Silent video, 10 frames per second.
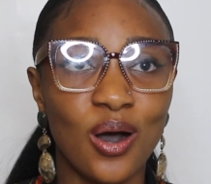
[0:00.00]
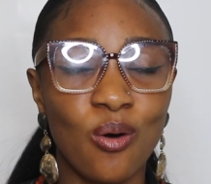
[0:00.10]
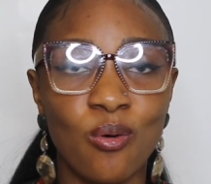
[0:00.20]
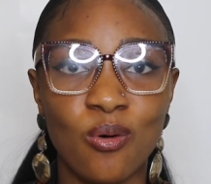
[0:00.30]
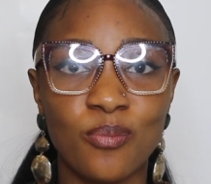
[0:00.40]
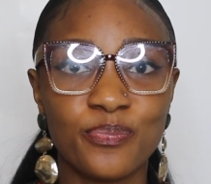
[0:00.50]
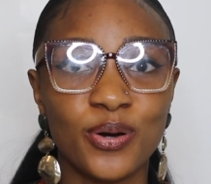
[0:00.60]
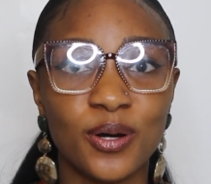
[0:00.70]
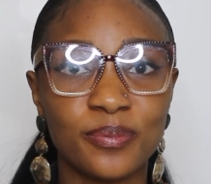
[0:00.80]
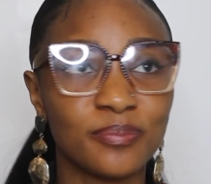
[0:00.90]
or
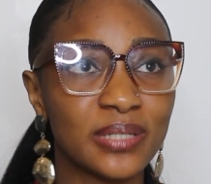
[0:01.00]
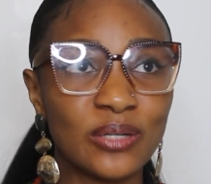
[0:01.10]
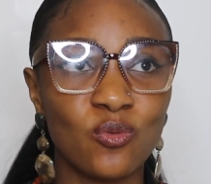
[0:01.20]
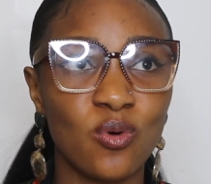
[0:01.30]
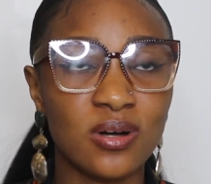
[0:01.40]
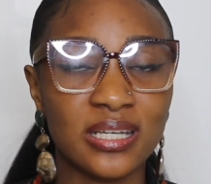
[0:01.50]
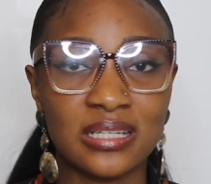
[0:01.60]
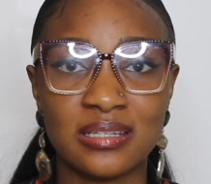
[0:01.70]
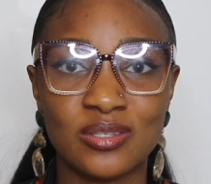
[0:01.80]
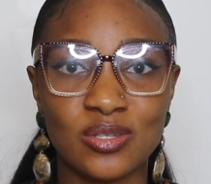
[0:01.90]
probably
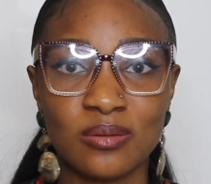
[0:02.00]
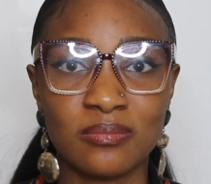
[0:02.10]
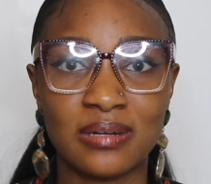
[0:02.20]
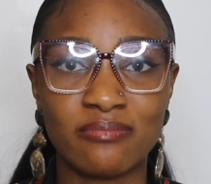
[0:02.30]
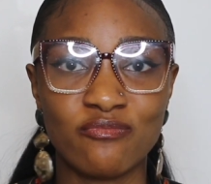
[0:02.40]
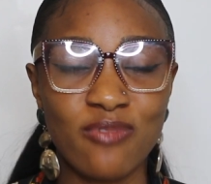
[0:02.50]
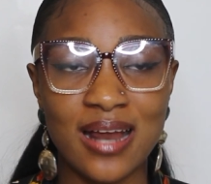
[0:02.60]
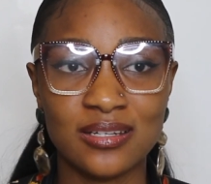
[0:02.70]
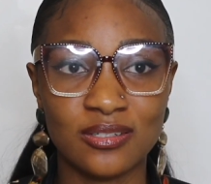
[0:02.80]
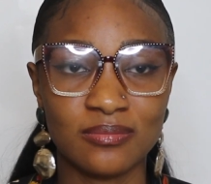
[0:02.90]
working in some
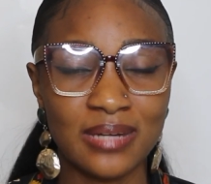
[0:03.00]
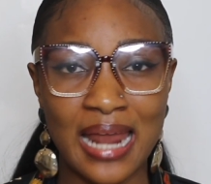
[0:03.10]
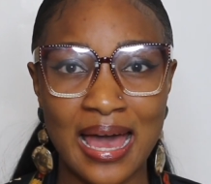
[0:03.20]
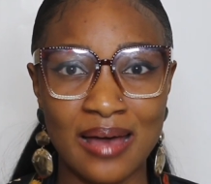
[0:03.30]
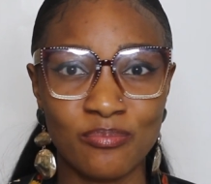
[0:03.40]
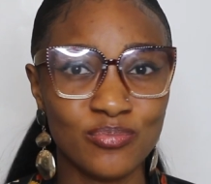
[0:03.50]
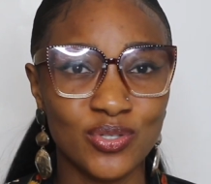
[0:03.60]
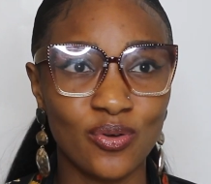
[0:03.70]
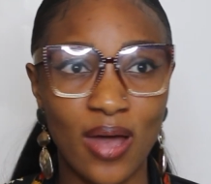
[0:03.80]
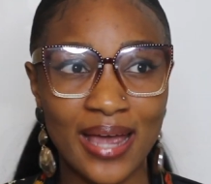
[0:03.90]
random lab.
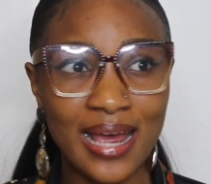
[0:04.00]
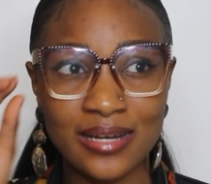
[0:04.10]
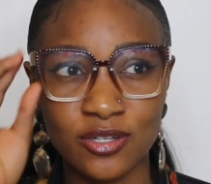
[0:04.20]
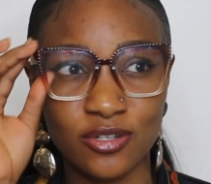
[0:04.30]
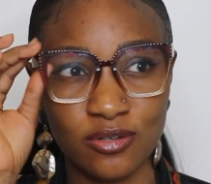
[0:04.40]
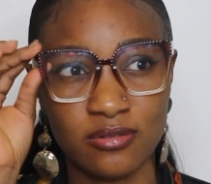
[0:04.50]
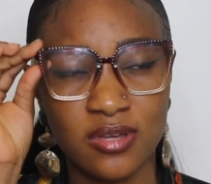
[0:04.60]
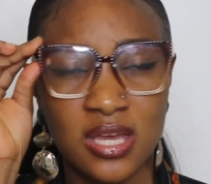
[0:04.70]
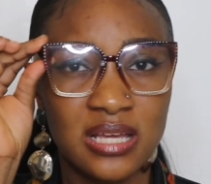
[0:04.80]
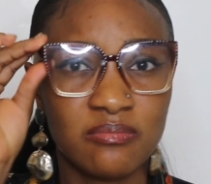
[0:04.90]
So I don't know,
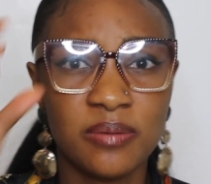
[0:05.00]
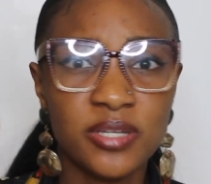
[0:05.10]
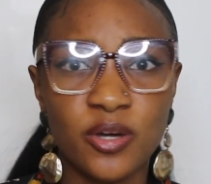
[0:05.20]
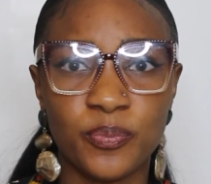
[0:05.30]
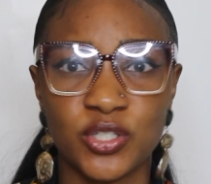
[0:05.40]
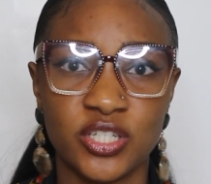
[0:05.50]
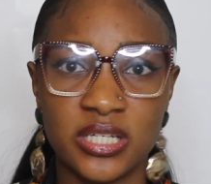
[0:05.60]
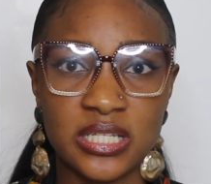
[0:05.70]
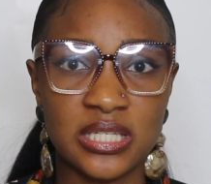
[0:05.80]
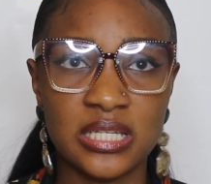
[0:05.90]
maybe the
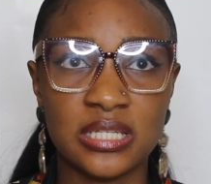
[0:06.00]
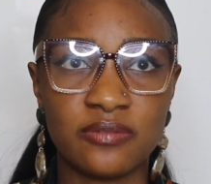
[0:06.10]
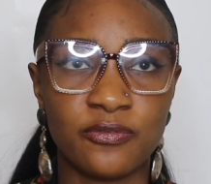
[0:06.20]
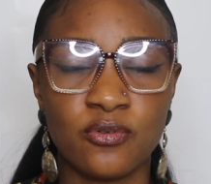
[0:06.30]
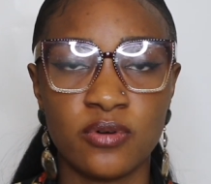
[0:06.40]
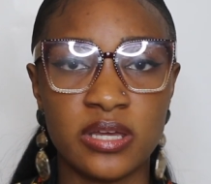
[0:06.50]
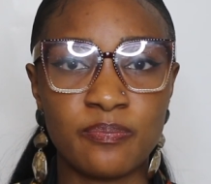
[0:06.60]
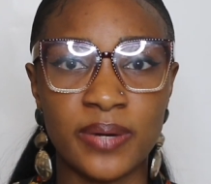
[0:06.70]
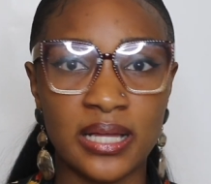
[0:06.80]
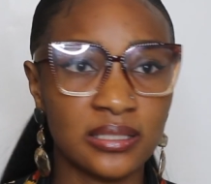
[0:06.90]
opportunity for a
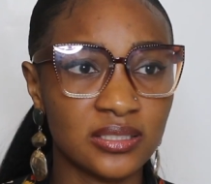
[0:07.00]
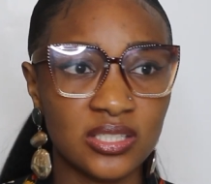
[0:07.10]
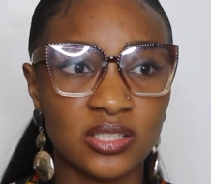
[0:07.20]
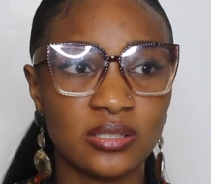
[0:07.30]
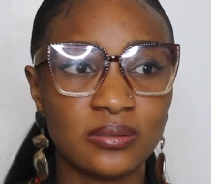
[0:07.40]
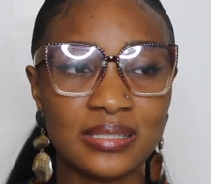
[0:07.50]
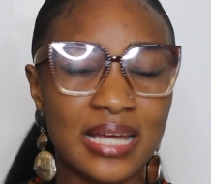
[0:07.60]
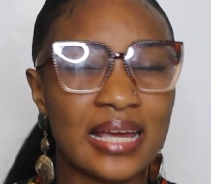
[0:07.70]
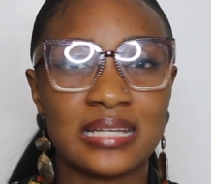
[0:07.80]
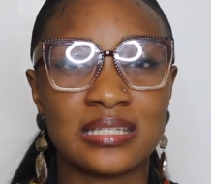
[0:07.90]
biological
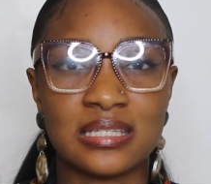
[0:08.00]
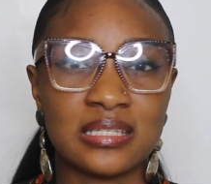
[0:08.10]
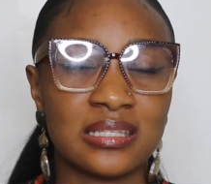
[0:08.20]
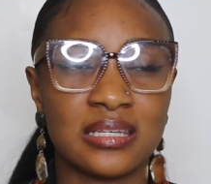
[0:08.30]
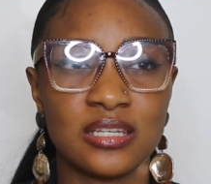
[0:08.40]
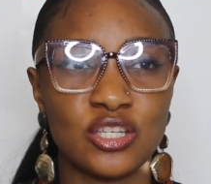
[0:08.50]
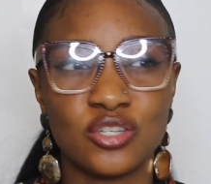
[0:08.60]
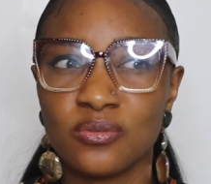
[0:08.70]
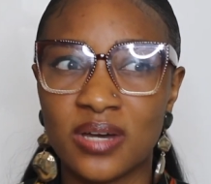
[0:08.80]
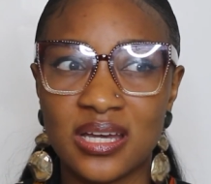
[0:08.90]
scientist in the
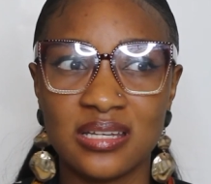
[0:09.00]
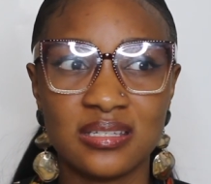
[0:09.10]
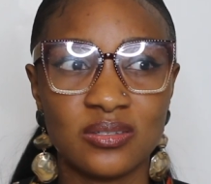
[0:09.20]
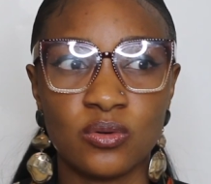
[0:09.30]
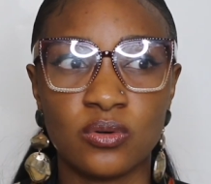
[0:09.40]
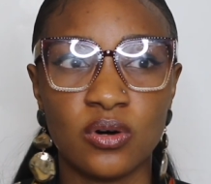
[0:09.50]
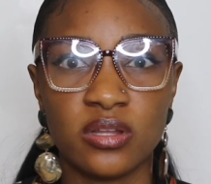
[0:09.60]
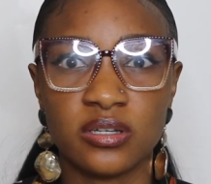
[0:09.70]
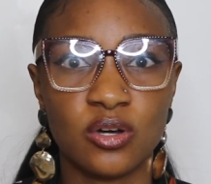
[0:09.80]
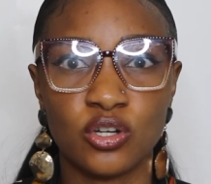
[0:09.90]
US or
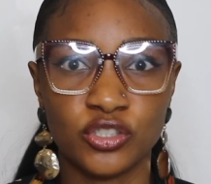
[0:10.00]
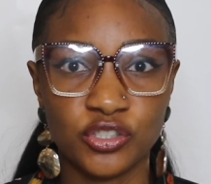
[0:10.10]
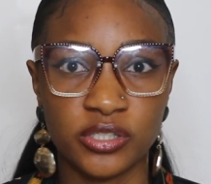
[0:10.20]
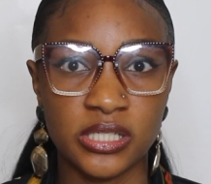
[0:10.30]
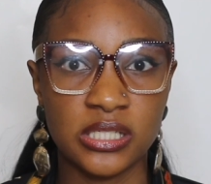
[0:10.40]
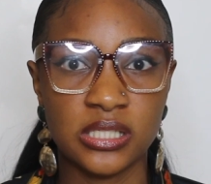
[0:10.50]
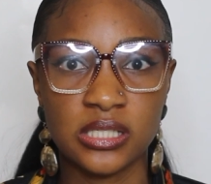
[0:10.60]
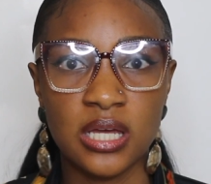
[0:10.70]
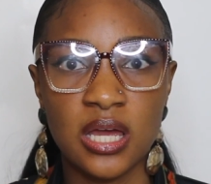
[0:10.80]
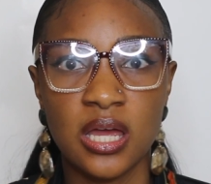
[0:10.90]
other
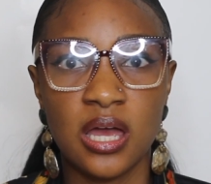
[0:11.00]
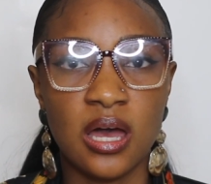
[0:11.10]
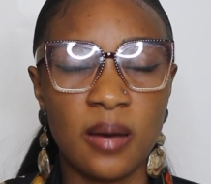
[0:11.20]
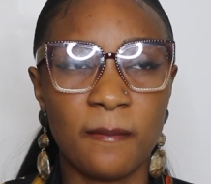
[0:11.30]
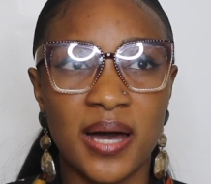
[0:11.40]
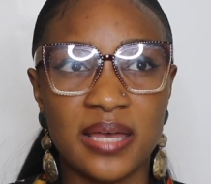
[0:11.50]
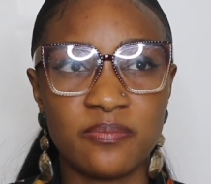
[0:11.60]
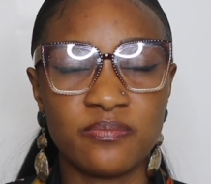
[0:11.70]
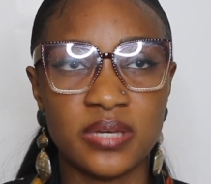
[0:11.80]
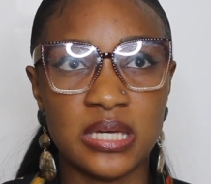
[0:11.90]
countries
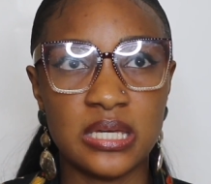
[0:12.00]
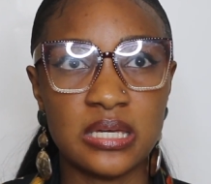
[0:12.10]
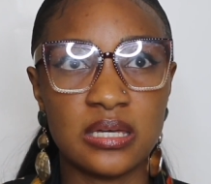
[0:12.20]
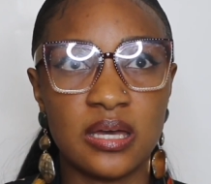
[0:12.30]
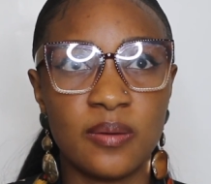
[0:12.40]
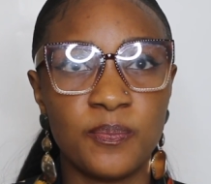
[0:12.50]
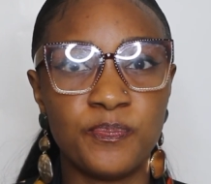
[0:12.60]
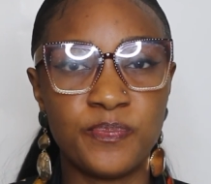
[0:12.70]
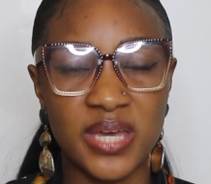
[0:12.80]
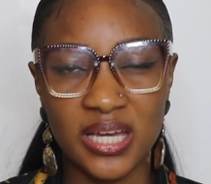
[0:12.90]
might be
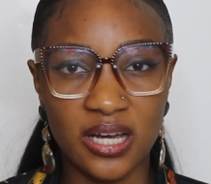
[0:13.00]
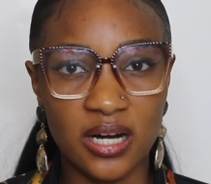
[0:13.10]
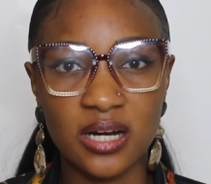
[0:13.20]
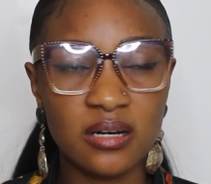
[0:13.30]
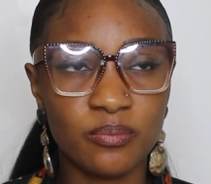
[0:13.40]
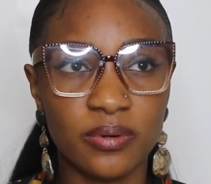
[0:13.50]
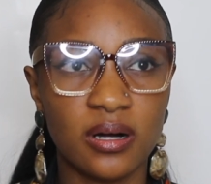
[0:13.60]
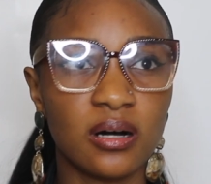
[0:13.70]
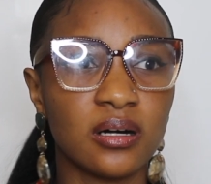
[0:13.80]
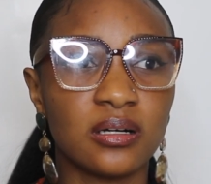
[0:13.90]
bigger,
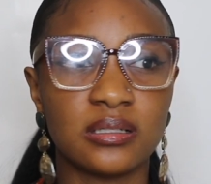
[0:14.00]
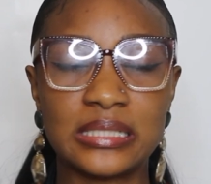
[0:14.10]
but